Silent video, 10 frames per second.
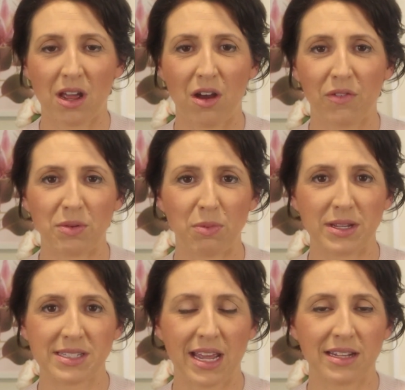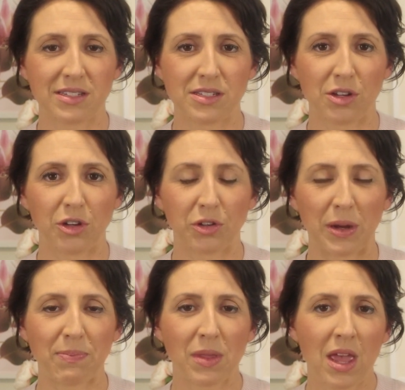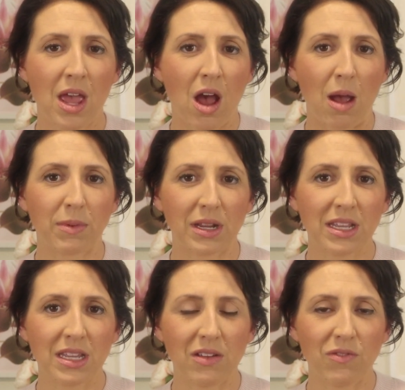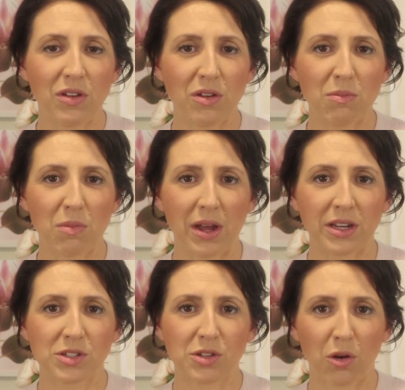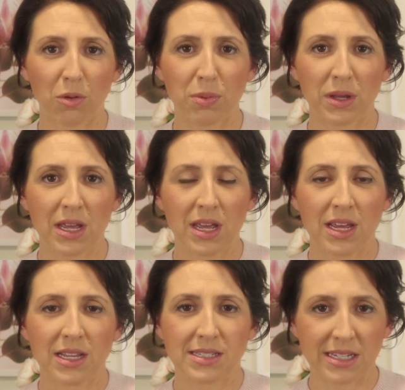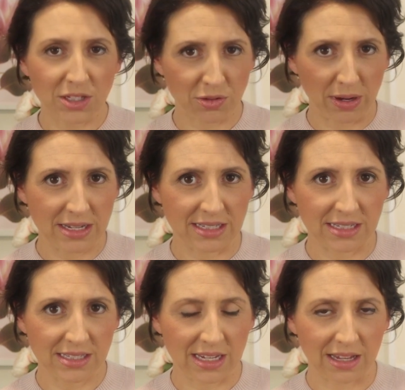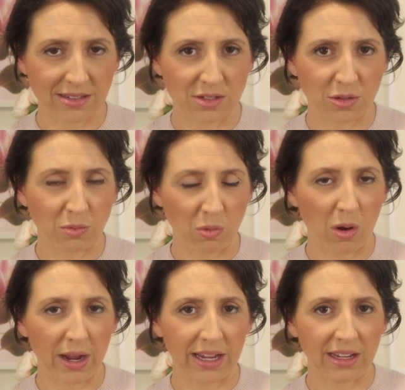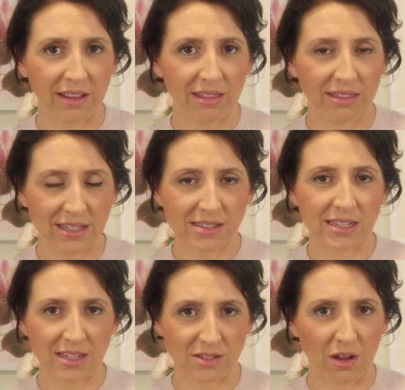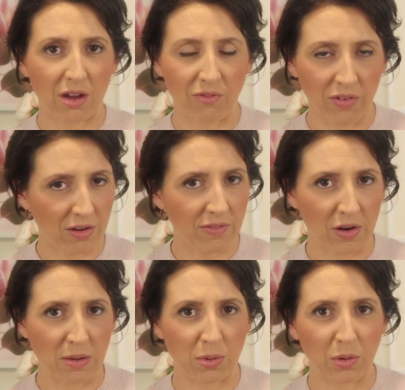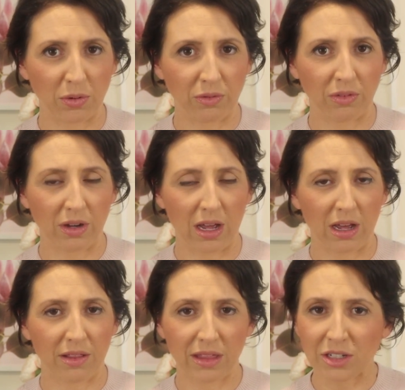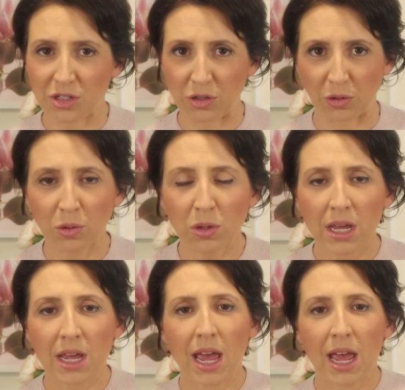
after breast cancer surgery? I'm going to give you my top 6 reasons as to why this is a very, very important thing to do.